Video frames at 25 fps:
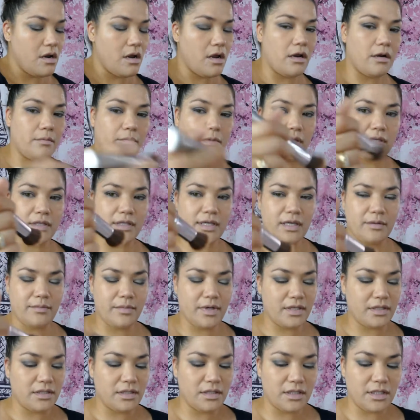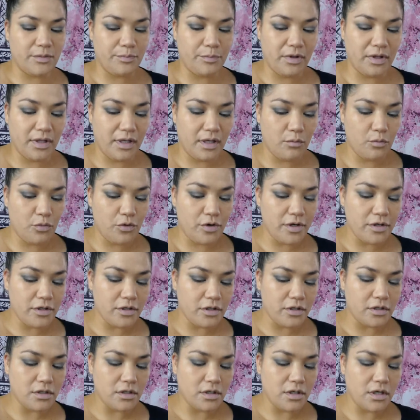I'm gonna take my stippling
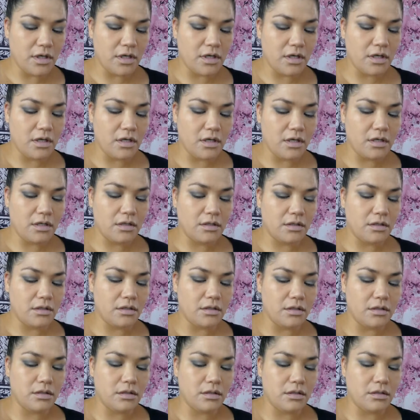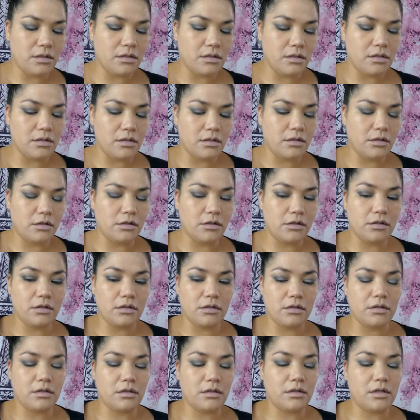brush, and
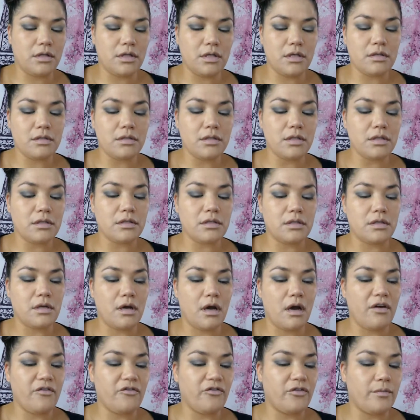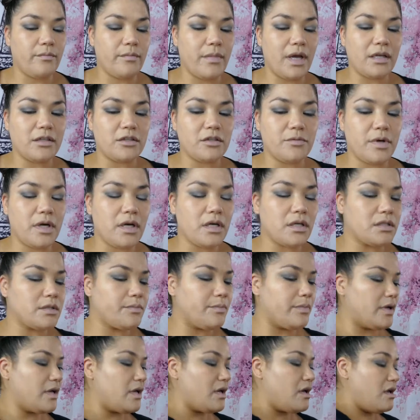this is not from Matchbox,
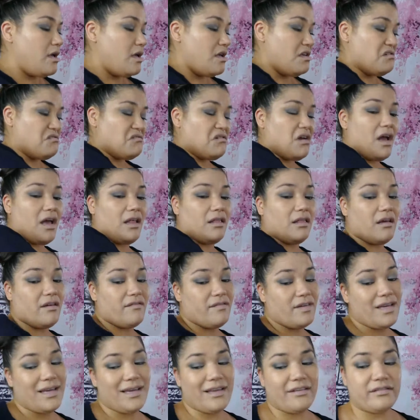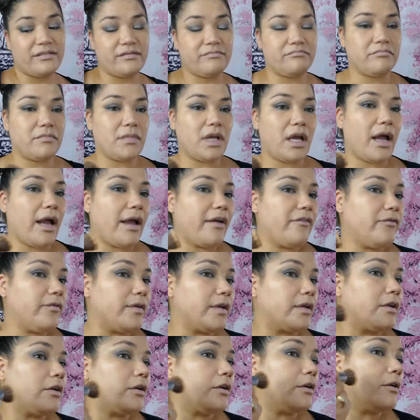but I love it, and I
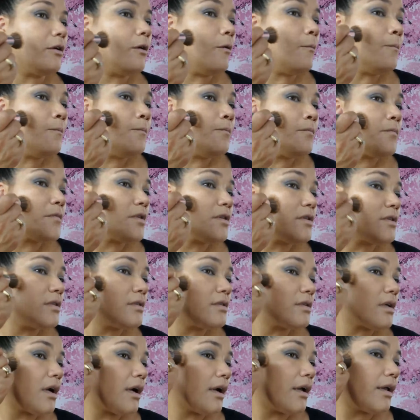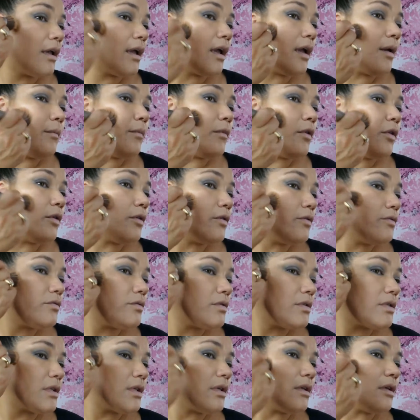figured since I am
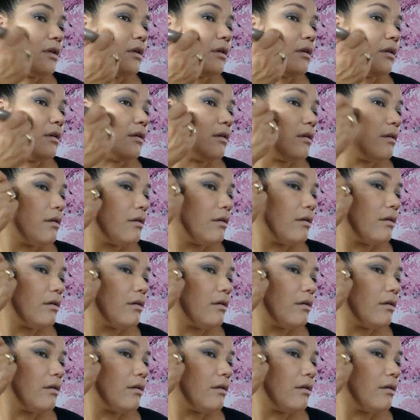using